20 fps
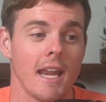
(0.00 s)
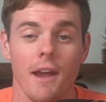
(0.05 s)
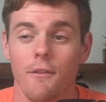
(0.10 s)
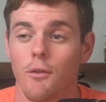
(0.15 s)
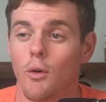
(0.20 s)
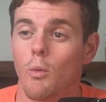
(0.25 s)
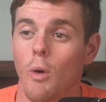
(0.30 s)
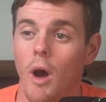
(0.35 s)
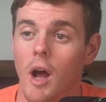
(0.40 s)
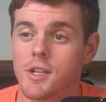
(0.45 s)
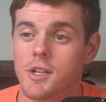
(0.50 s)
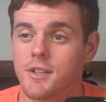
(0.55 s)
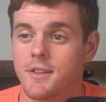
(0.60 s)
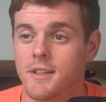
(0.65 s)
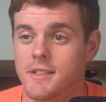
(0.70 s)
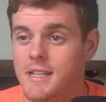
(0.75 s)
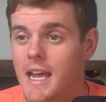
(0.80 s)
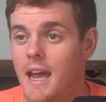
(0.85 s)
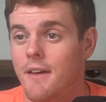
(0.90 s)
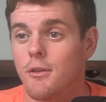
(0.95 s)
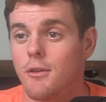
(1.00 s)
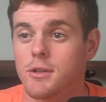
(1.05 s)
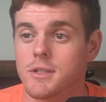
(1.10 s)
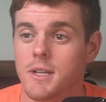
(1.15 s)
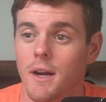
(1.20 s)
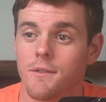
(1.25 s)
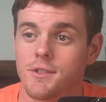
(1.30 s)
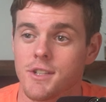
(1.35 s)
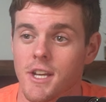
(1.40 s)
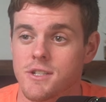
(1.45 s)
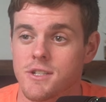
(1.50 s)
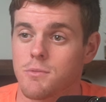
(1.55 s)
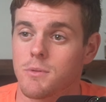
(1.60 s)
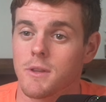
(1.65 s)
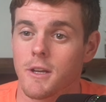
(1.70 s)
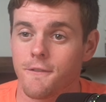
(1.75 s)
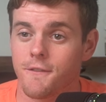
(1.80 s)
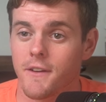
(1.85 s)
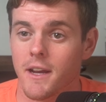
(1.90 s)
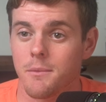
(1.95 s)
everyone watching this to have those conversations with
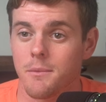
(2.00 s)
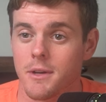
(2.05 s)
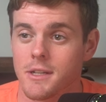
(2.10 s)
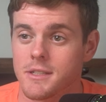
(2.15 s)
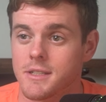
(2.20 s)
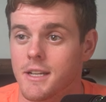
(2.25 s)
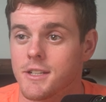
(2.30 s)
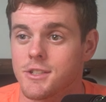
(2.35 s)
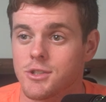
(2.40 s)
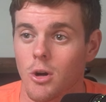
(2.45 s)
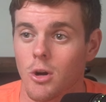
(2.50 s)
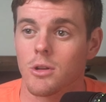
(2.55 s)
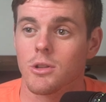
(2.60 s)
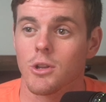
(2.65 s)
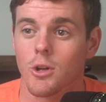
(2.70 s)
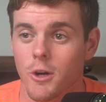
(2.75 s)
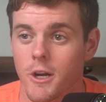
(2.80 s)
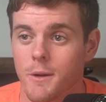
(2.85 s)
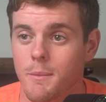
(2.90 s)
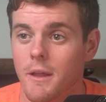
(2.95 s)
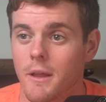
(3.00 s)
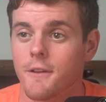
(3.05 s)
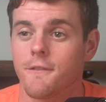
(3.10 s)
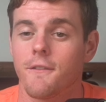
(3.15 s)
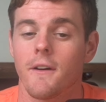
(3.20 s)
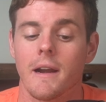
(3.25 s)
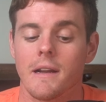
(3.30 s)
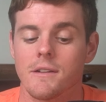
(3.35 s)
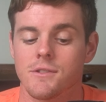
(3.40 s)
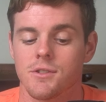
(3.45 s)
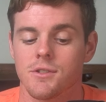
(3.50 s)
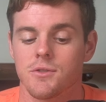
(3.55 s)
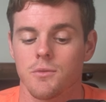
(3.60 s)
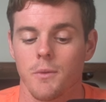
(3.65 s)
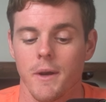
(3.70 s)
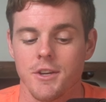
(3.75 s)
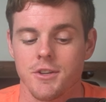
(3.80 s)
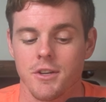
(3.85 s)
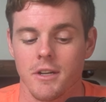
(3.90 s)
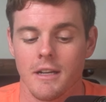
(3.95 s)
their families and start learning about their financial
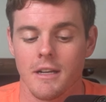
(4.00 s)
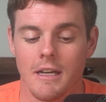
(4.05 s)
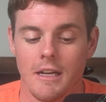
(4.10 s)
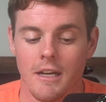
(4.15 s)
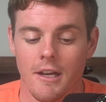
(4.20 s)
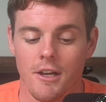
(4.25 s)
situation